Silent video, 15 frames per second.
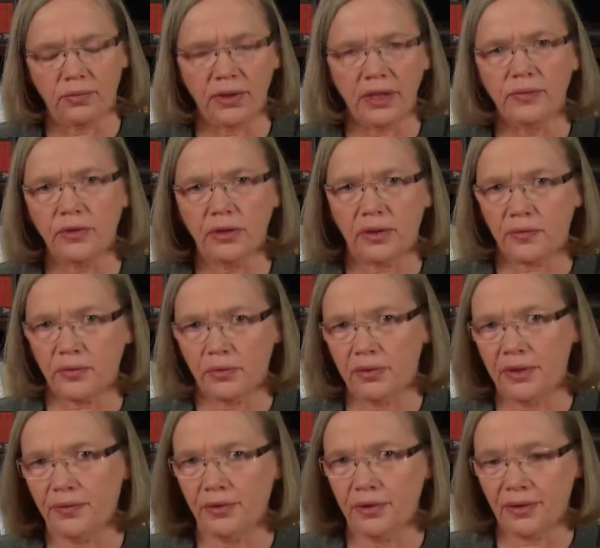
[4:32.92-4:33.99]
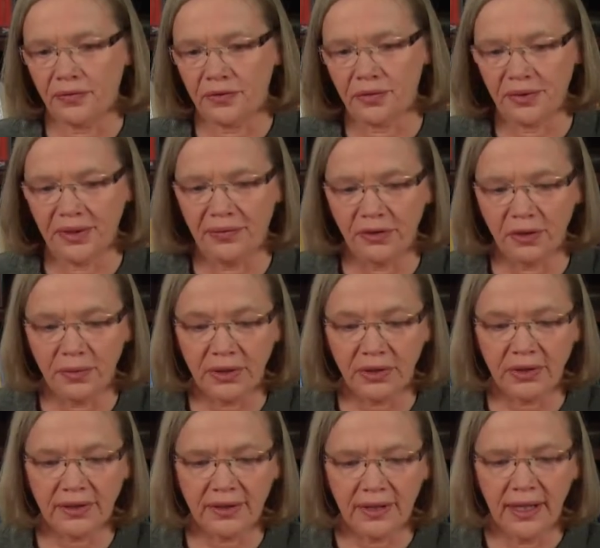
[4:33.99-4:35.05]
review after review after review,
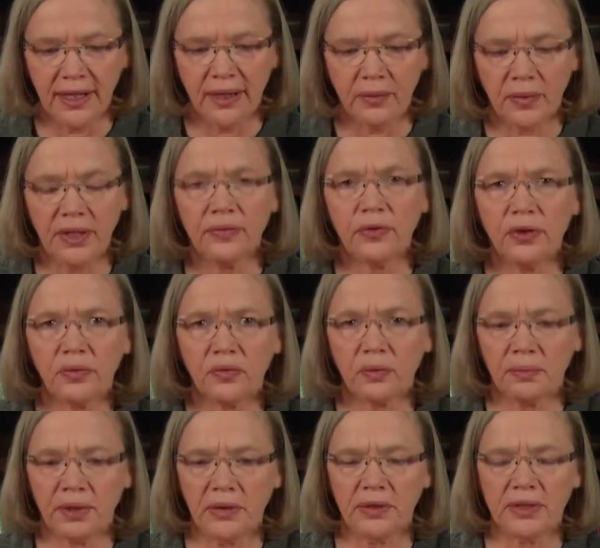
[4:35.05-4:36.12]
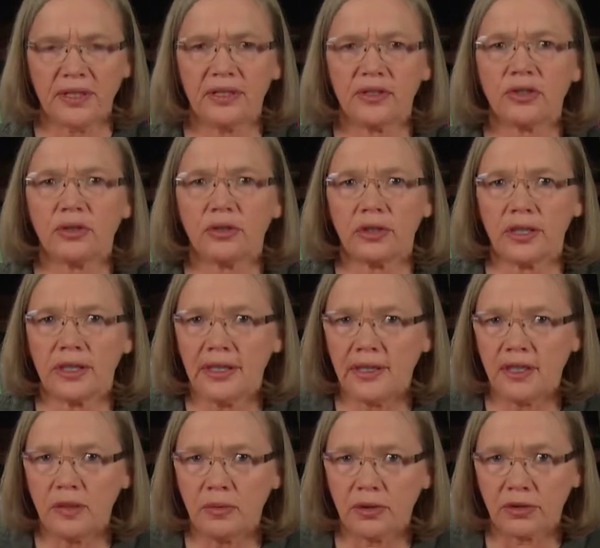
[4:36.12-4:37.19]
because we have heard from parents that it's not an
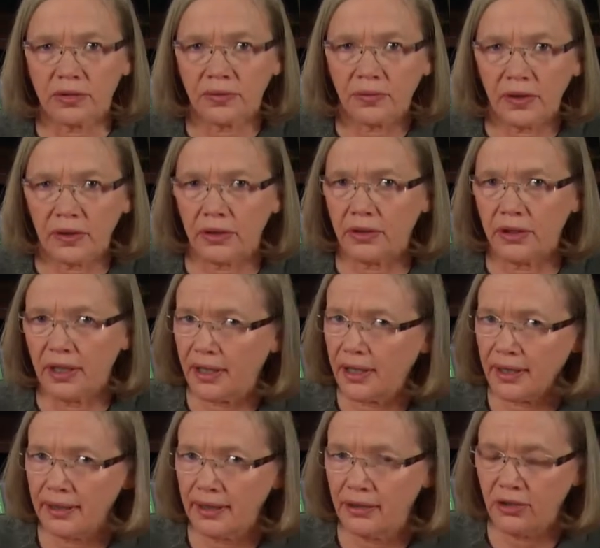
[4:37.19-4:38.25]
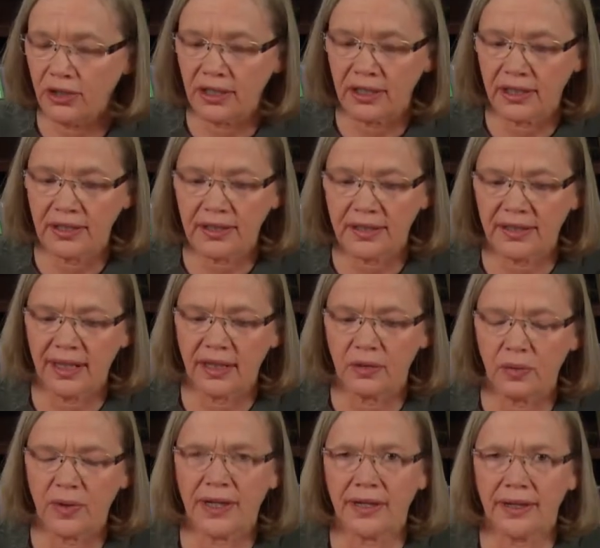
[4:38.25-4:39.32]
easy book to follow, and I think you can understand
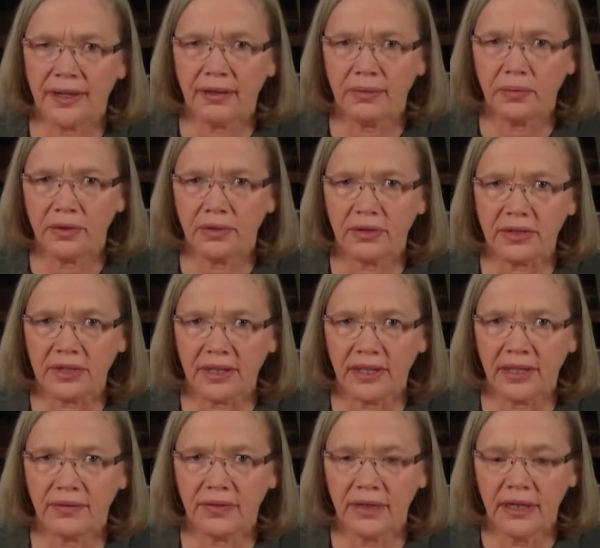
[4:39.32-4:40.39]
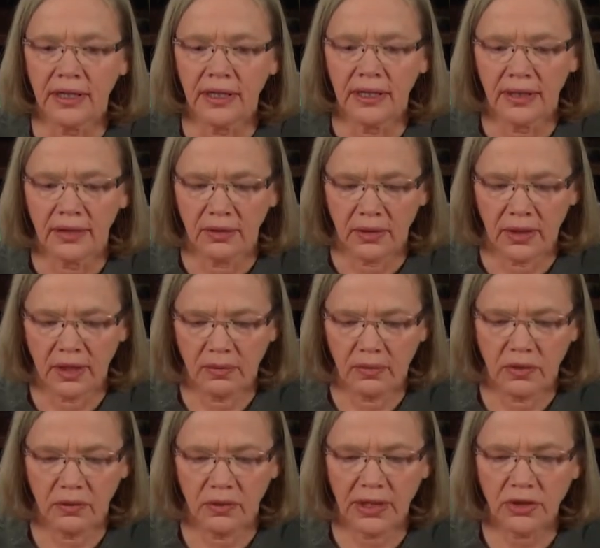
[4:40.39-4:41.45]
why now, because I have
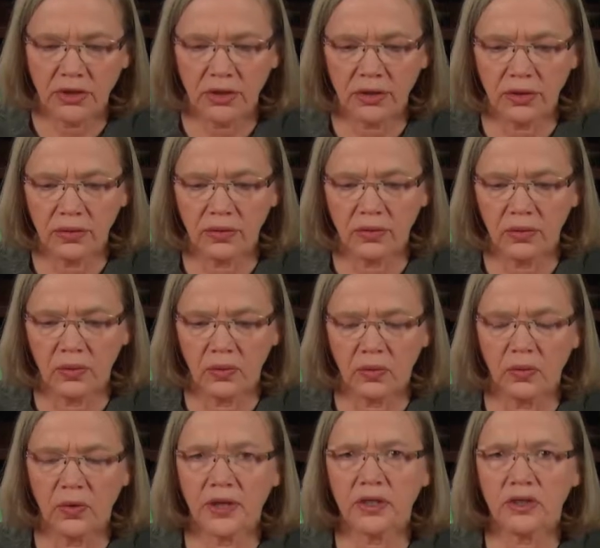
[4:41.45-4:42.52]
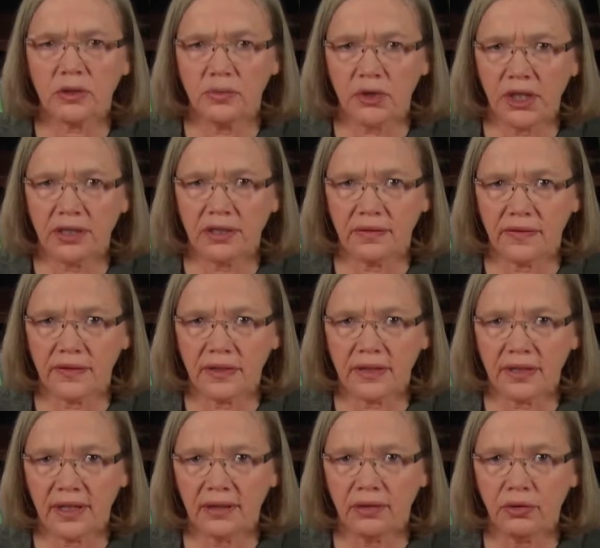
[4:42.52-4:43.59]
read to you what its objective is
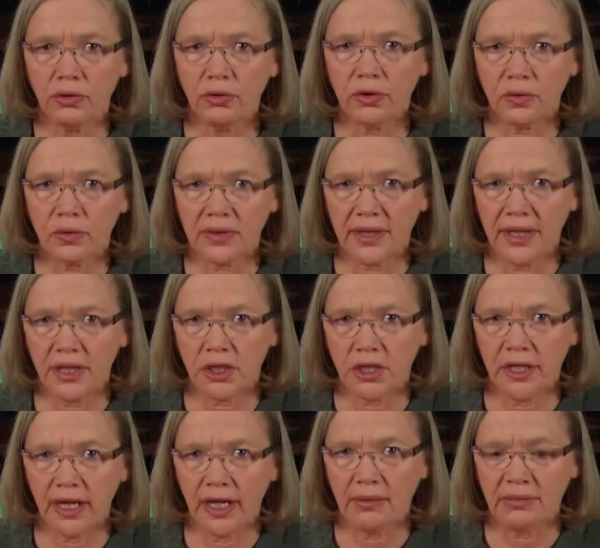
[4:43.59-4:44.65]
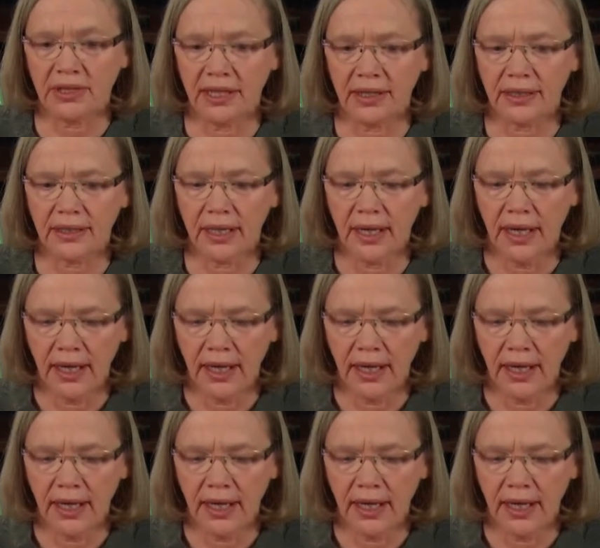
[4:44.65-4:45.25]
and who it was actually aimed at.